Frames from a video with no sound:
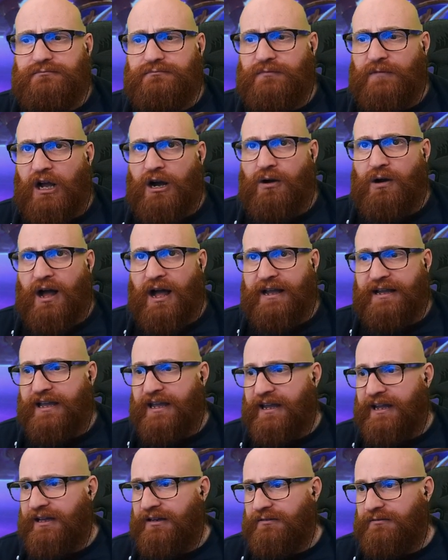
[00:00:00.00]
Oh, I
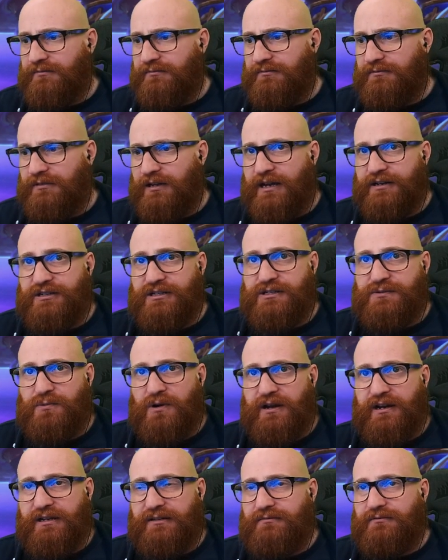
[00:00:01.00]
can't. I just
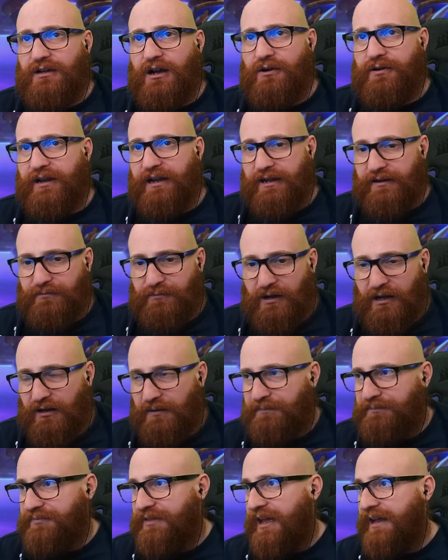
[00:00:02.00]
want to... Okay, well,
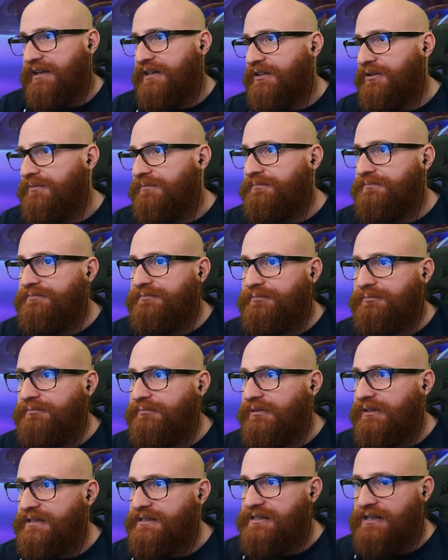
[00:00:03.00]
thank you,
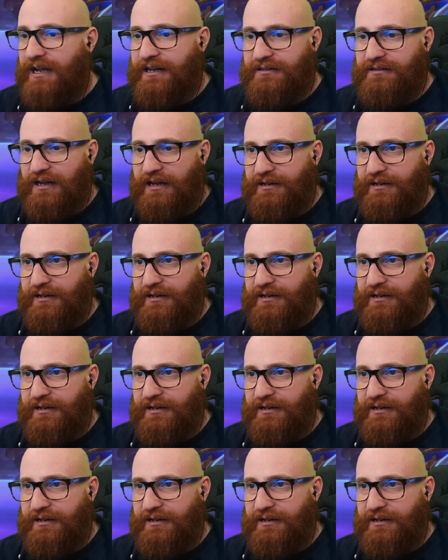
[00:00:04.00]
I